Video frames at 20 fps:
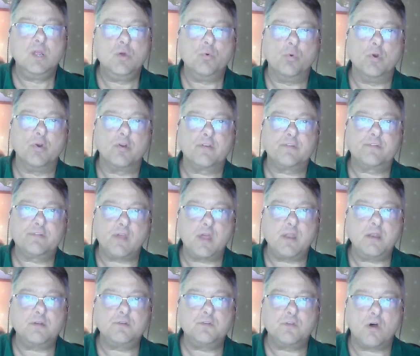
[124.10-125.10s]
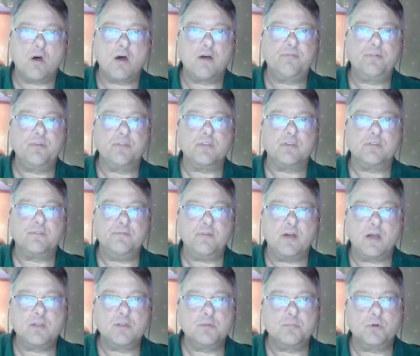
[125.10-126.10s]
We're excited to offer this
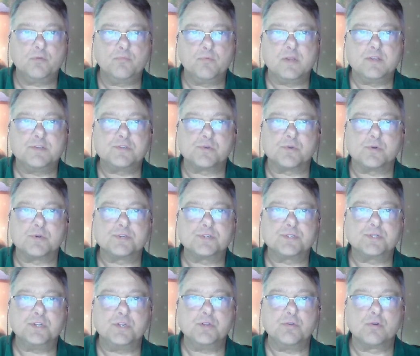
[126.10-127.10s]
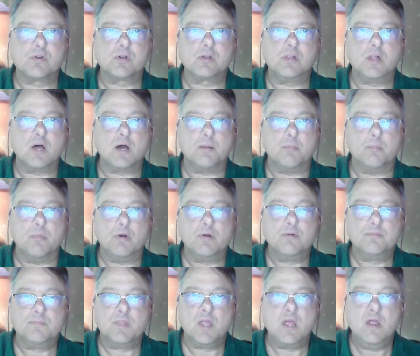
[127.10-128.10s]
valuable resource to your club.
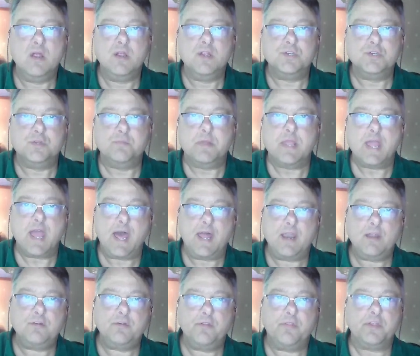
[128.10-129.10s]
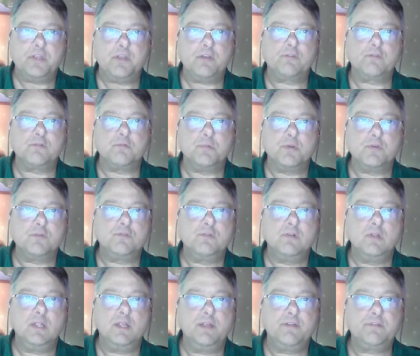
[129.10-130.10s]
To be added to the
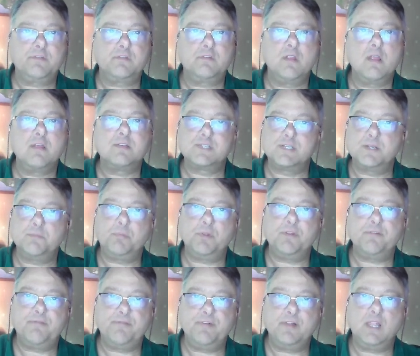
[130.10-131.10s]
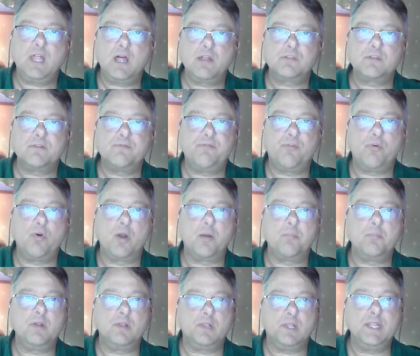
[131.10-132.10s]
distribution list, simply fill out the
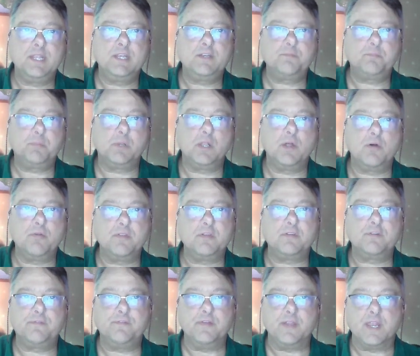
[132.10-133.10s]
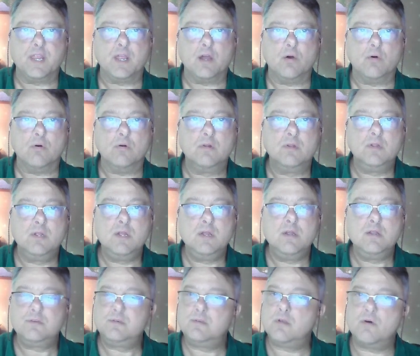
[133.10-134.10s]
form linked below this video.
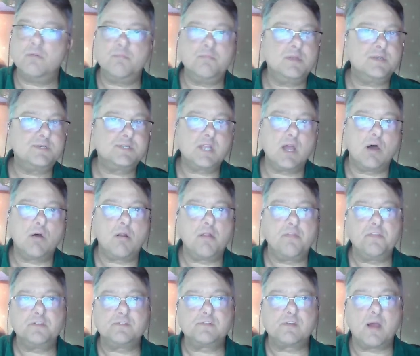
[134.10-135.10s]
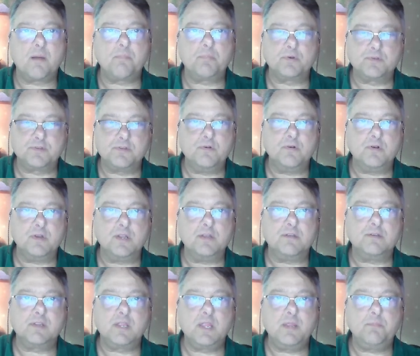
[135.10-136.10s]
Don't miss out on this opportunity
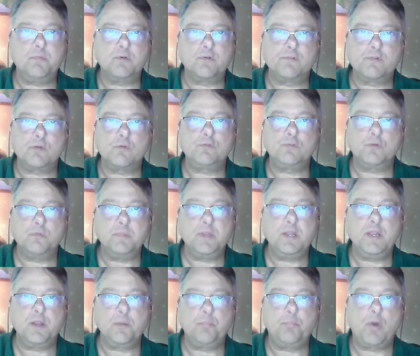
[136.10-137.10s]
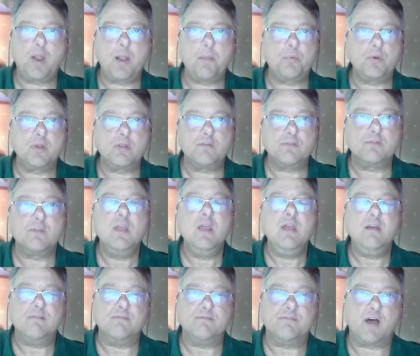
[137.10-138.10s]
to keep your social media properties
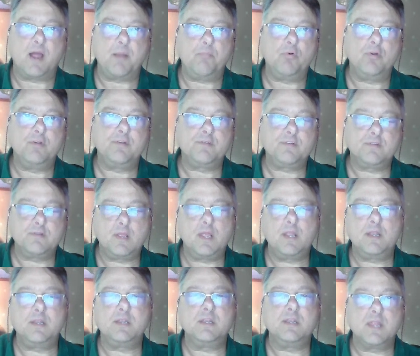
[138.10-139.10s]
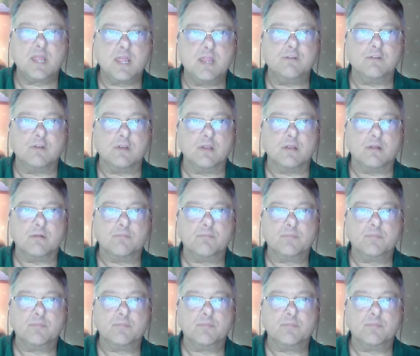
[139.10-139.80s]
vibrant and engaging.